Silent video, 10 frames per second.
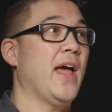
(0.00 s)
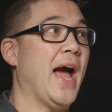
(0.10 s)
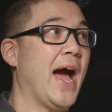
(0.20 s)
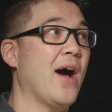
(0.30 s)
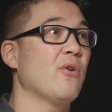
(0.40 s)

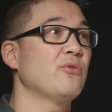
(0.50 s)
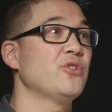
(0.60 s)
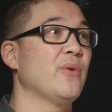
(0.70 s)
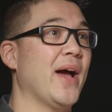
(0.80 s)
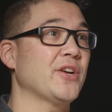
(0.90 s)
how
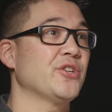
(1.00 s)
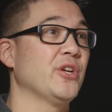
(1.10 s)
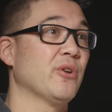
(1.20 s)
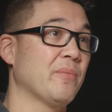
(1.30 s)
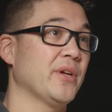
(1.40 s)
to actually
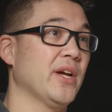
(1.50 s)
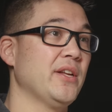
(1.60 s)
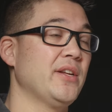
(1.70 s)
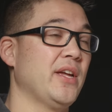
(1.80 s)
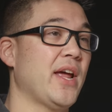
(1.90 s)
grip the
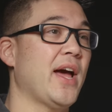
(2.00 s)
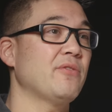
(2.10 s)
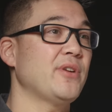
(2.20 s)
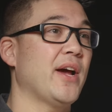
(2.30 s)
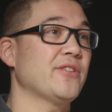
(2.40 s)
gun and how
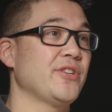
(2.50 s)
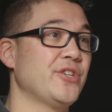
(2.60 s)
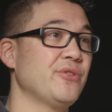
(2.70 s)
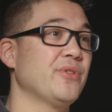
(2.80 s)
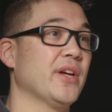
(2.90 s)
to actually
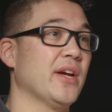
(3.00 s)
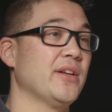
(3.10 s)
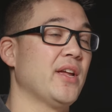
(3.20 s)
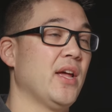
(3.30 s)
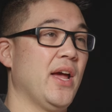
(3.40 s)
shoot the
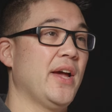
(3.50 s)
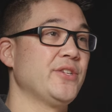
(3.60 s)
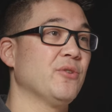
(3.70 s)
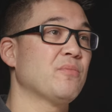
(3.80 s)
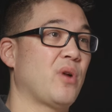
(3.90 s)
gun, and
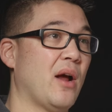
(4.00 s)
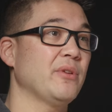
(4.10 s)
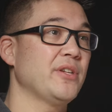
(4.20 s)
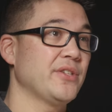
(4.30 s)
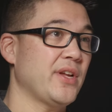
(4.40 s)
you'll
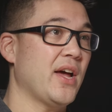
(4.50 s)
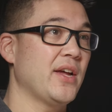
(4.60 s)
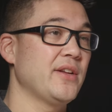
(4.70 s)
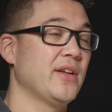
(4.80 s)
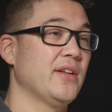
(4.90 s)
probably
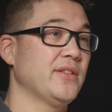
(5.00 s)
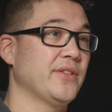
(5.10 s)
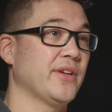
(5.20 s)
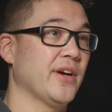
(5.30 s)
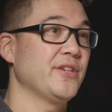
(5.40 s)
decide that
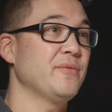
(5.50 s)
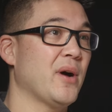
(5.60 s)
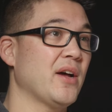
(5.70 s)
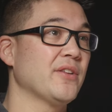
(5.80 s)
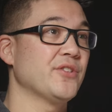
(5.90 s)
the gun you
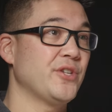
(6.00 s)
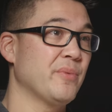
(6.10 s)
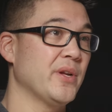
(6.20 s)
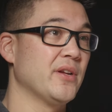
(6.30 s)
bought is stupid.